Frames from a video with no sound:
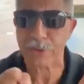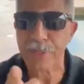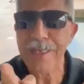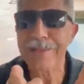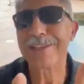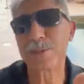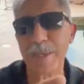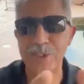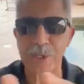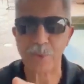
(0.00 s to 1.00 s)
They're still going
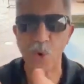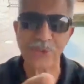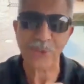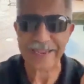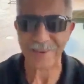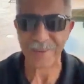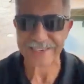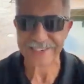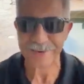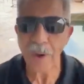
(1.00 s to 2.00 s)
all out massive action. They
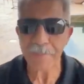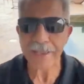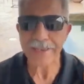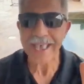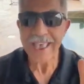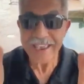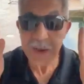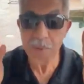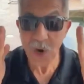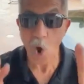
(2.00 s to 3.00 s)
don't need to, but they do because
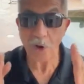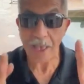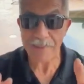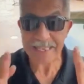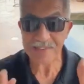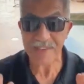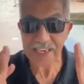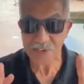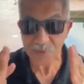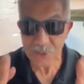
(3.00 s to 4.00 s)
it's so, so much
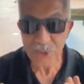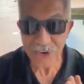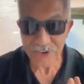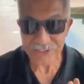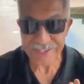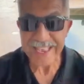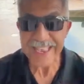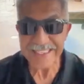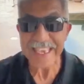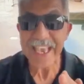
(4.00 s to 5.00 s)
fun. Nobody's being
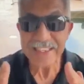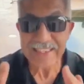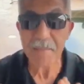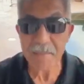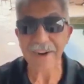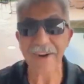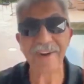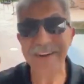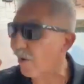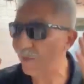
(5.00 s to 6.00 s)
taken advantage of. Everybody's
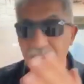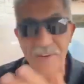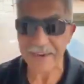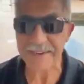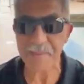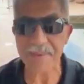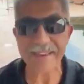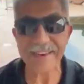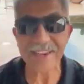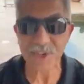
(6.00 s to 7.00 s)
having a blast here
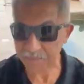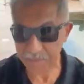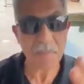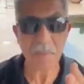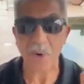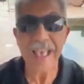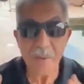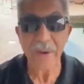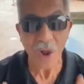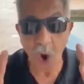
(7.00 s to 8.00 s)
for 33 cents a
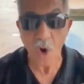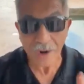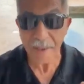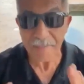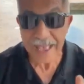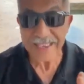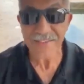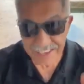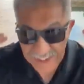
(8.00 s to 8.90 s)
day. That's Brother A.